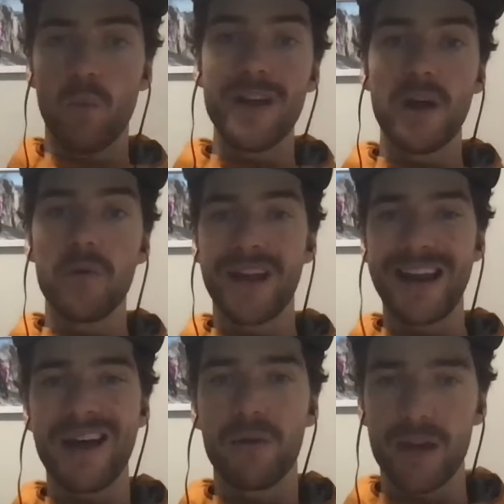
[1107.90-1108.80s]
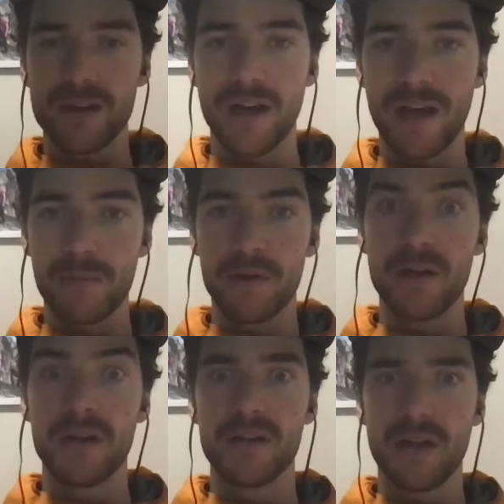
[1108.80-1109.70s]
we don't allow that to happen
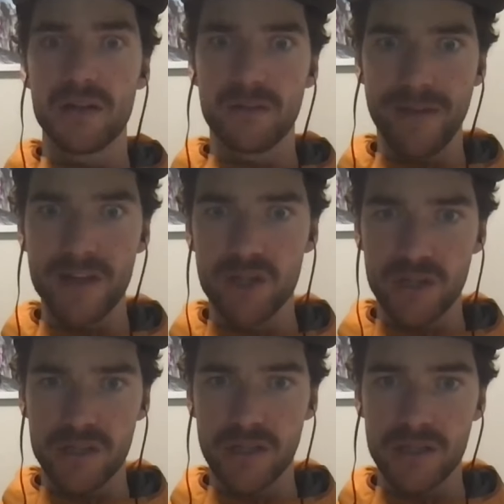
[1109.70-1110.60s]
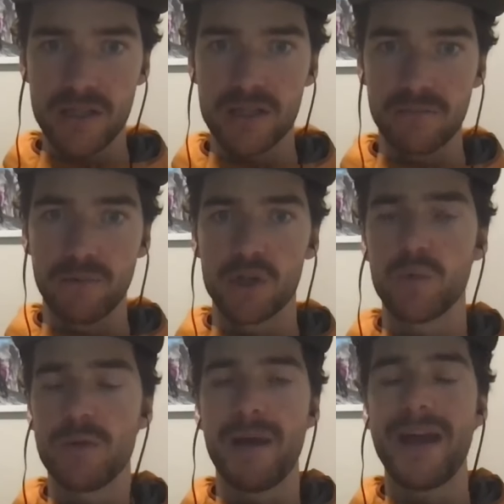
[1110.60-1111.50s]
in an interventionistic system because
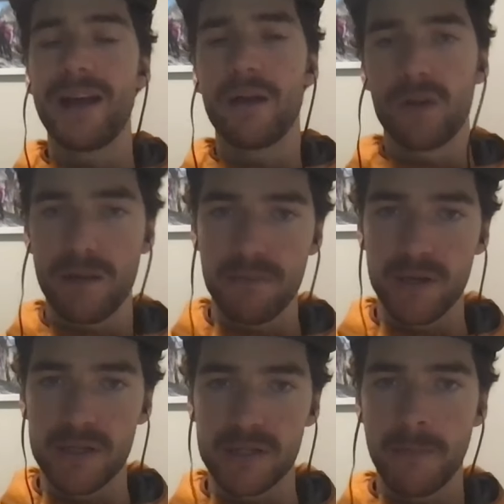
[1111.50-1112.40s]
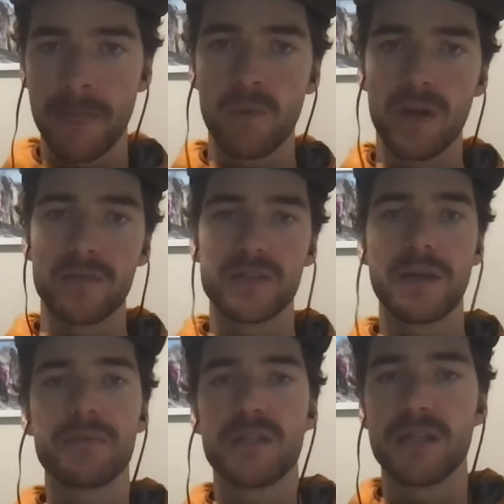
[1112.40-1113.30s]
we bail out companies we give
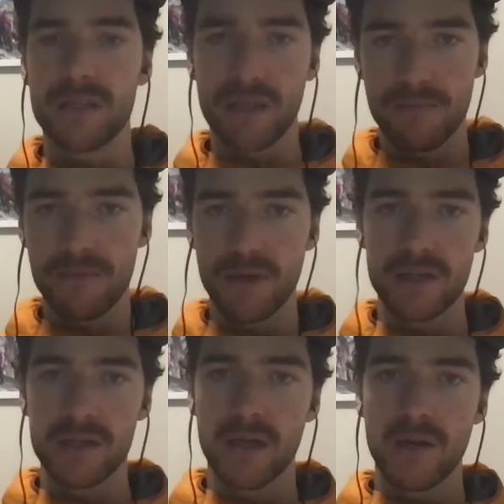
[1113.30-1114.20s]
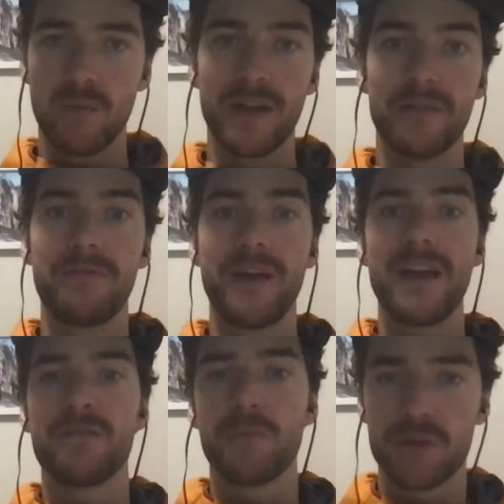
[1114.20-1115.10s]
subsidies to companies we give
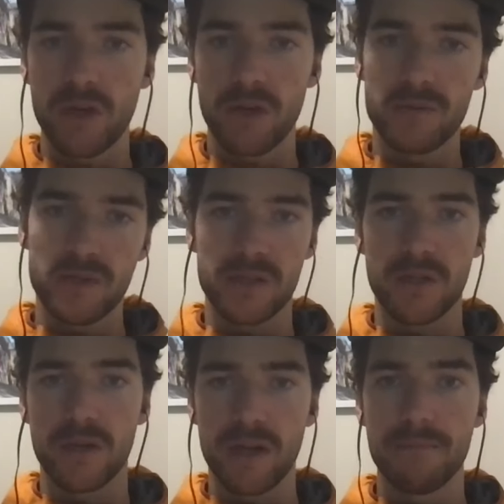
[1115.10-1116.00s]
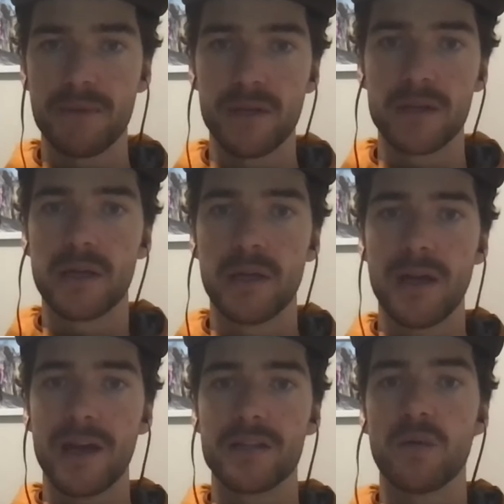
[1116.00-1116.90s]
favorable terms to certain companies
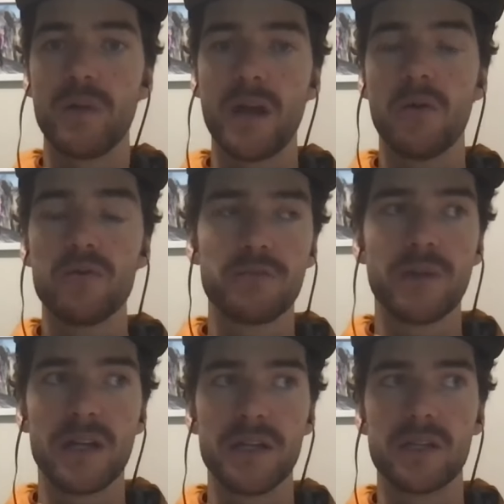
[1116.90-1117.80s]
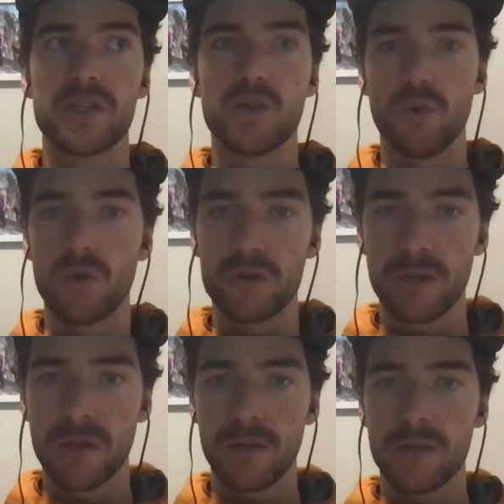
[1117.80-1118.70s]
and so we ultimately distort
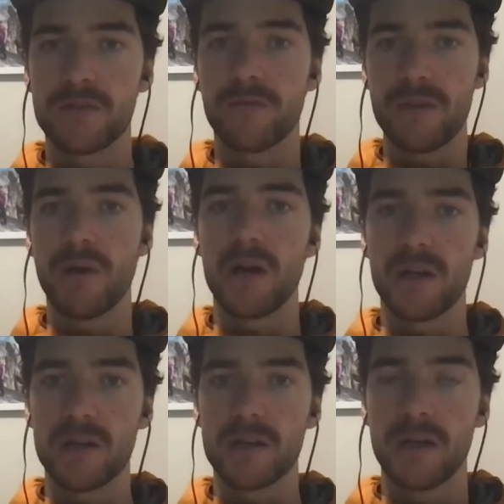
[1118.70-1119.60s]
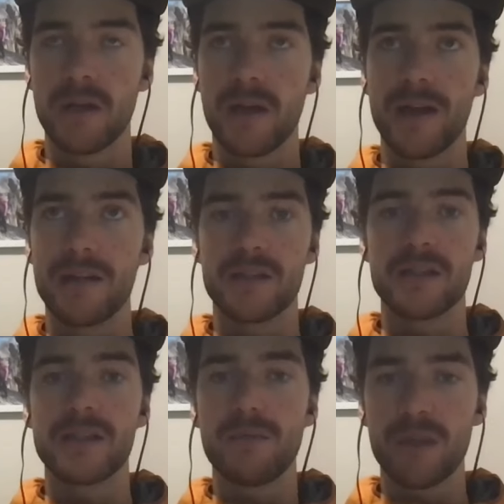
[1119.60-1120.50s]
this free market and it's the
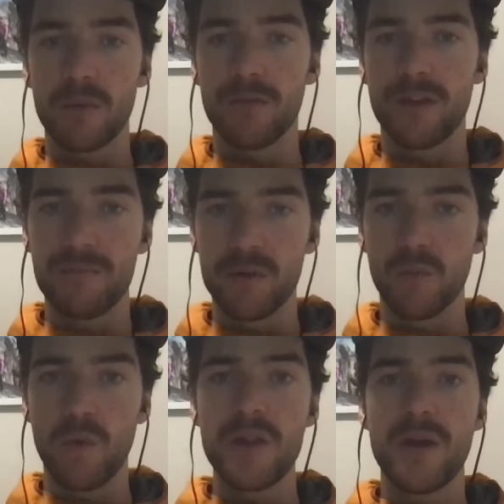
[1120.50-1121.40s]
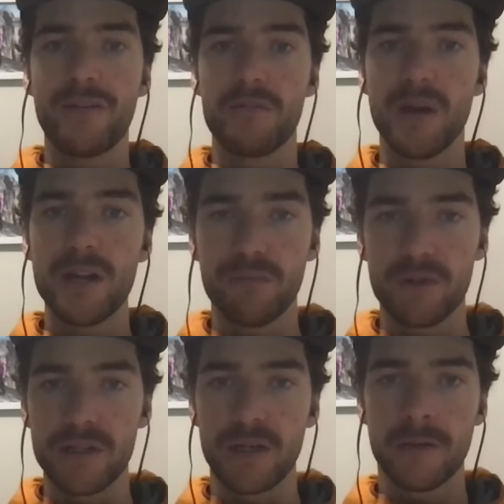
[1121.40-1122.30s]
same thing with government when you have a money
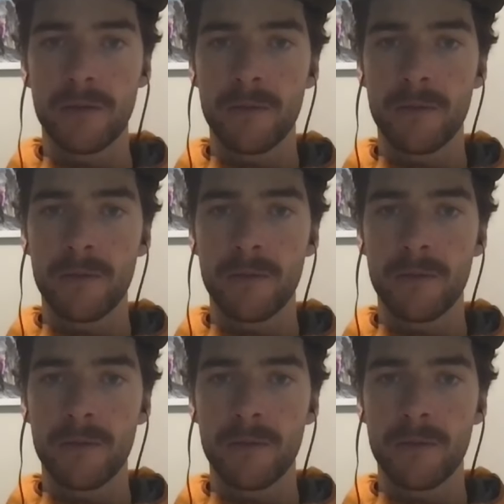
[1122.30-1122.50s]
printer